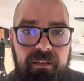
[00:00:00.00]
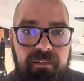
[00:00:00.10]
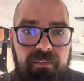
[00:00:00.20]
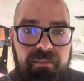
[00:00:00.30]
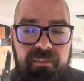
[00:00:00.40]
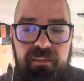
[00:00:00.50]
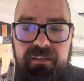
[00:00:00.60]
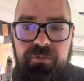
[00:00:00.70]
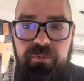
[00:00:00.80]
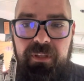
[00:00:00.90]

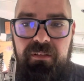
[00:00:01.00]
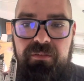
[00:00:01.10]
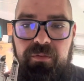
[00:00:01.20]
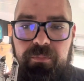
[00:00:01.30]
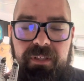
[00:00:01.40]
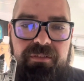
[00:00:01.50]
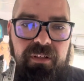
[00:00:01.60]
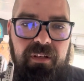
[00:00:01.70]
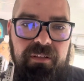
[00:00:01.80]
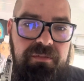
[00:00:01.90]
this would be the tool, because
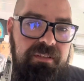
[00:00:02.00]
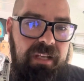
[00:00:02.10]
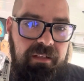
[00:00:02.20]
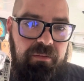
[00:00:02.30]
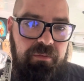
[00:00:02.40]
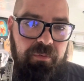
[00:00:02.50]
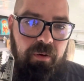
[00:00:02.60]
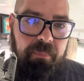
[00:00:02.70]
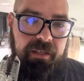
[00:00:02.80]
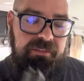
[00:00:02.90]
you're going to use standard
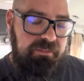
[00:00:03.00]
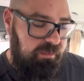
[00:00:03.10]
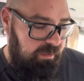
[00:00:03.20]
Romex.